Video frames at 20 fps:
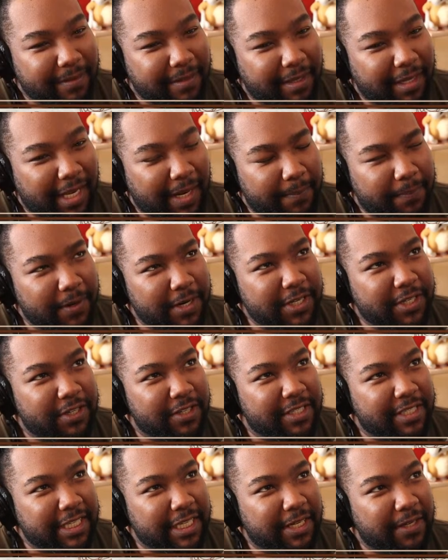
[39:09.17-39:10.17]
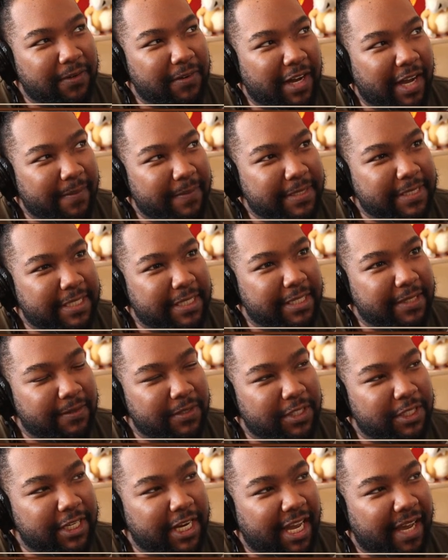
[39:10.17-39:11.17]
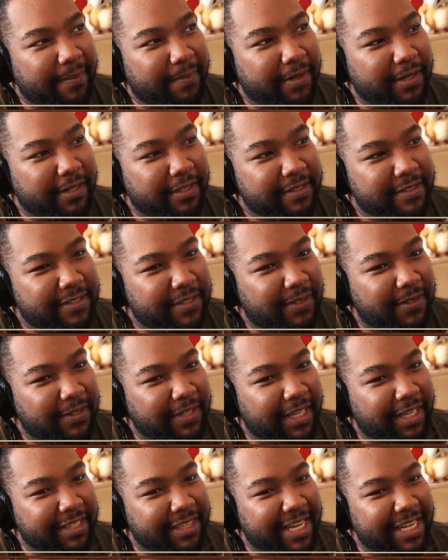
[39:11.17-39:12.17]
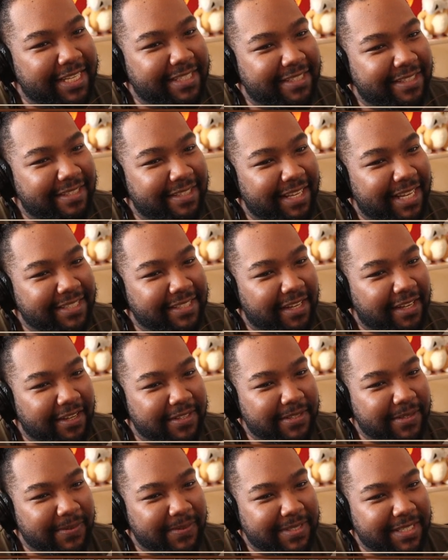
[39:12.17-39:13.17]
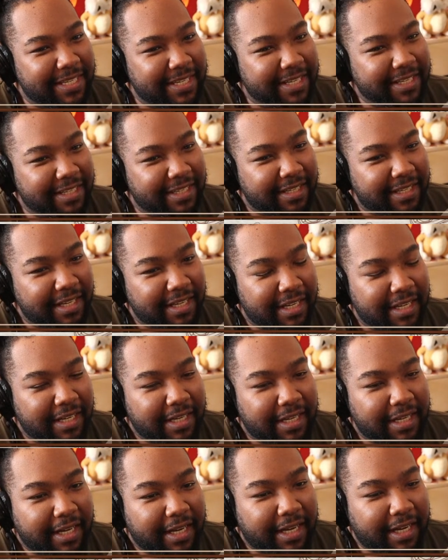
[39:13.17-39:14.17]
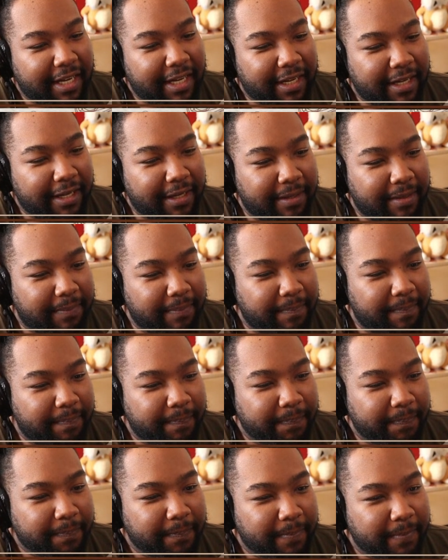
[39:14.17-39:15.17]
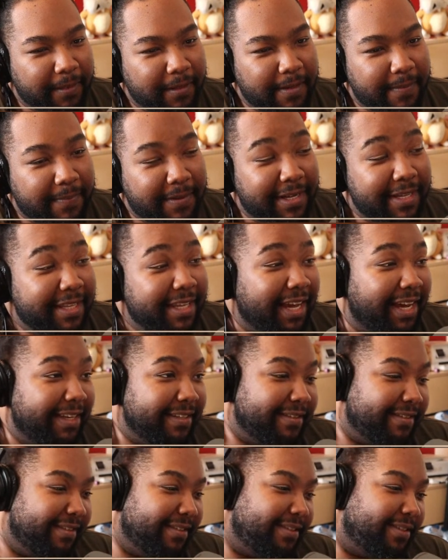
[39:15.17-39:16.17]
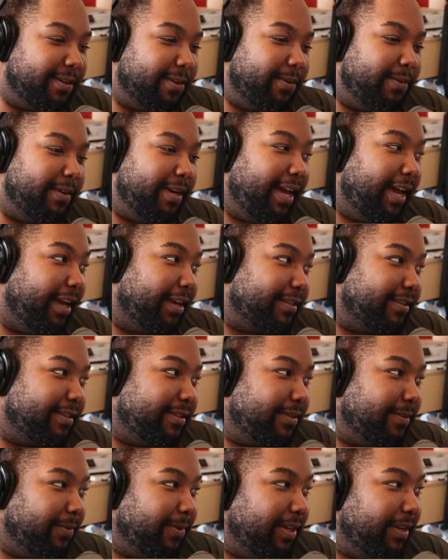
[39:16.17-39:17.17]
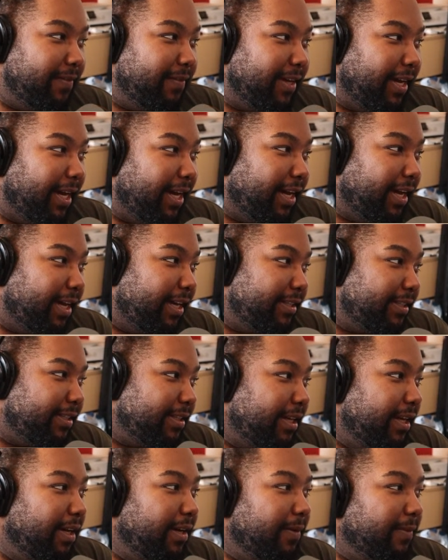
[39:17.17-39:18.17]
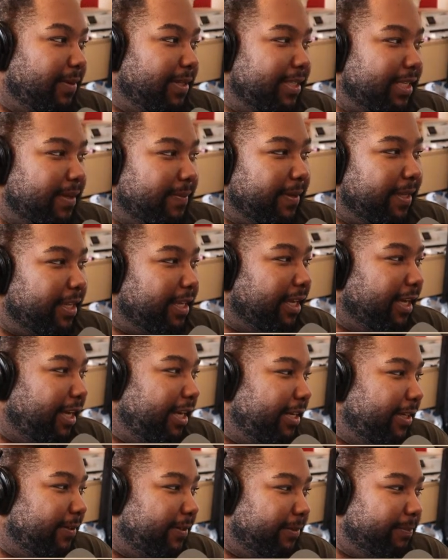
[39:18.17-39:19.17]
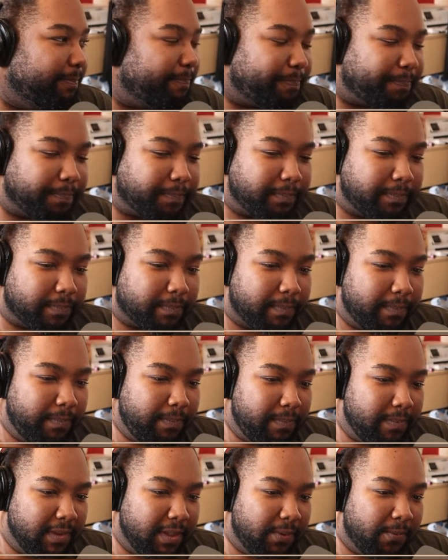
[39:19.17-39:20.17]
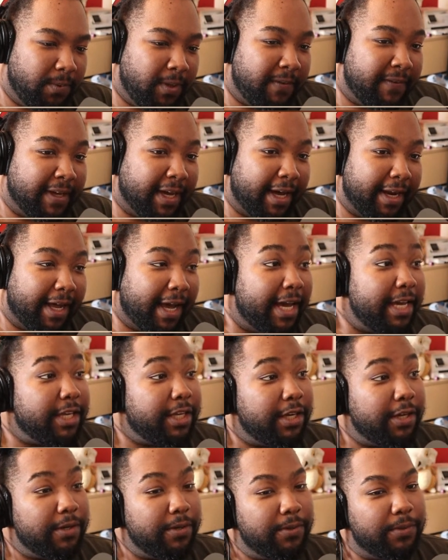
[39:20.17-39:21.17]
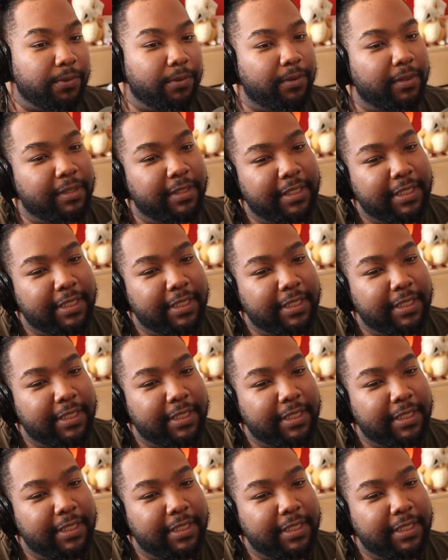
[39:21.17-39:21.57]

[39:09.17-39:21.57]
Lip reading: I'm pretty sure Zeno Robinson does Jabber, so like that's also. But yes. So next we've got, what's up, Eli? How you doing? We've got Haikyuu.